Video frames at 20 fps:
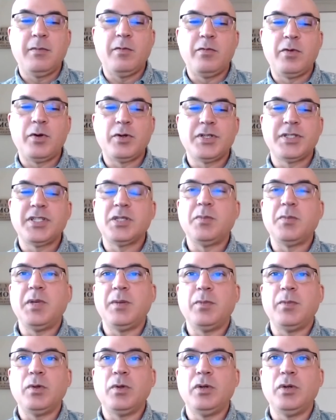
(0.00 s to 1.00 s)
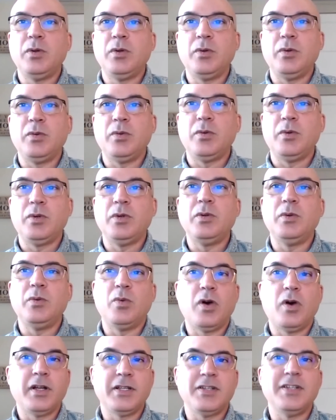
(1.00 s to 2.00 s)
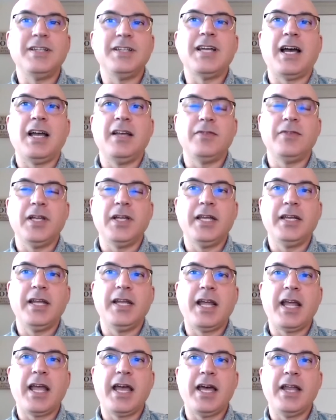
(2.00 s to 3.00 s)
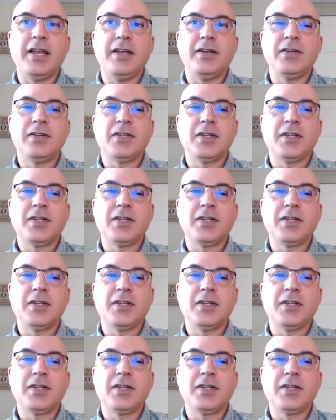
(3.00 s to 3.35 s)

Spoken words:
versus the people who want to dive in and